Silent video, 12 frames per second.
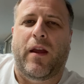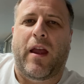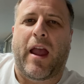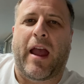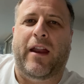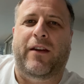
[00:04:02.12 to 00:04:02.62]

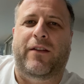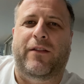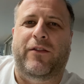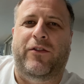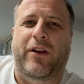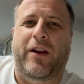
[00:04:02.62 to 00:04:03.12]
And
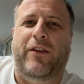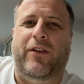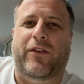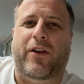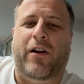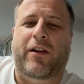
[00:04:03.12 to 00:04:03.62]

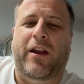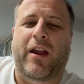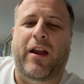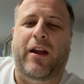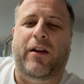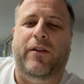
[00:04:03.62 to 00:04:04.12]
Jesus, our
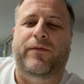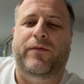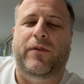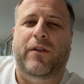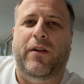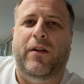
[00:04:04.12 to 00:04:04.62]
King,
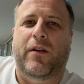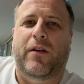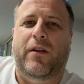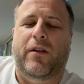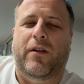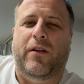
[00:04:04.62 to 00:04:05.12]

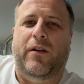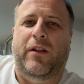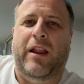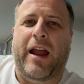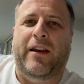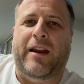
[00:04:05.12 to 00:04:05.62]

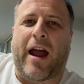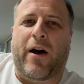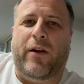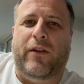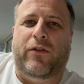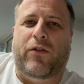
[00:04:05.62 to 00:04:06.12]
laid
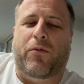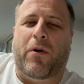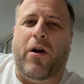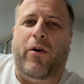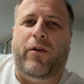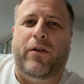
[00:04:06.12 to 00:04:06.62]
down his
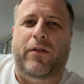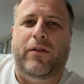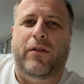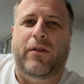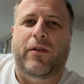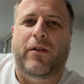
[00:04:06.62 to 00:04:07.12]
throne
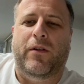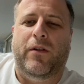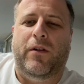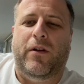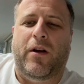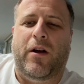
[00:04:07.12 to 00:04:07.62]

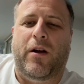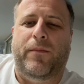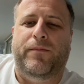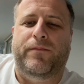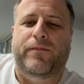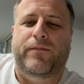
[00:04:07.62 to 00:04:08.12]

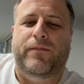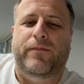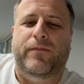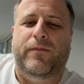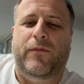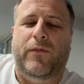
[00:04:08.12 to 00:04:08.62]
um,
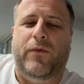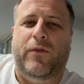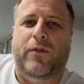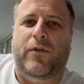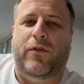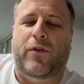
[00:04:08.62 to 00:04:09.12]

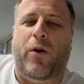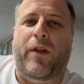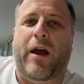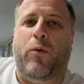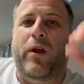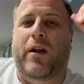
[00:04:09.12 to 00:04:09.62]
so
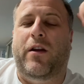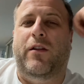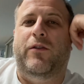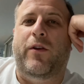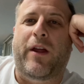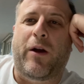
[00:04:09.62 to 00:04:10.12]
that we could
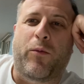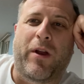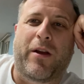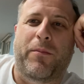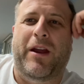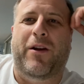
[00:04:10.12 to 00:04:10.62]
so that we
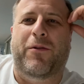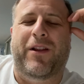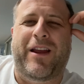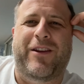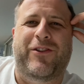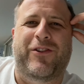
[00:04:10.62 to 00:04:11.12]
could be in a
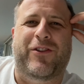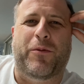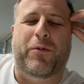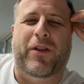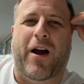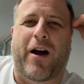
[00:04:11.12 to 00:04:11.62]
relationship
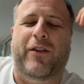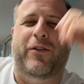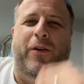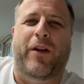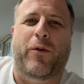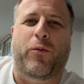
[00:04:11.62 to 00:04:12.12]
with God
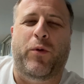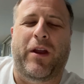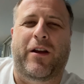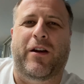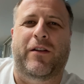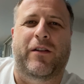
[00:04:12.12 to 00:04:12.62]
so that we
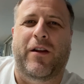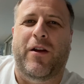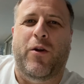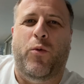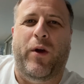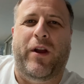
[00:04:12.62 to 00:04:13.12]
could
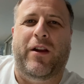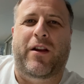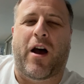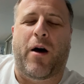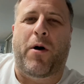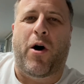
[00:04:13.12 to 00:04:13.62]
we could
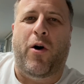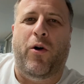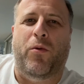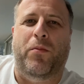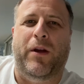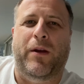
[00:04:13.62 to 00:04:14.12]
come
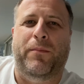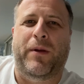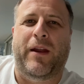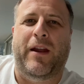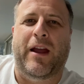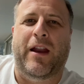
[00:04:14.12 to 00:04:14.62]
home and
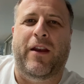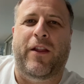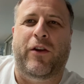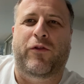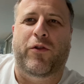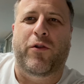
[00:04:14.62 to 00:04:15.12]
be in
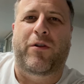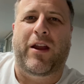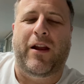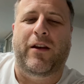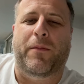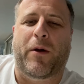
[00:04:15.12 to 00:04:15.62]
the true
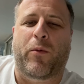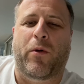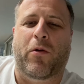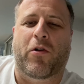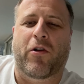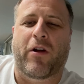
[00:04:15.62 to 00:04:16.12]
kingdom that we
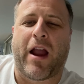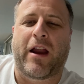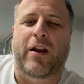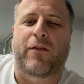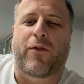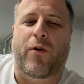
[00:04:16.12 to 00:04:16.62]
were
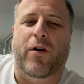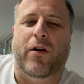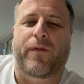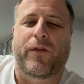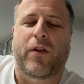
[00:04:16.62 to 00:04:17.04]
created for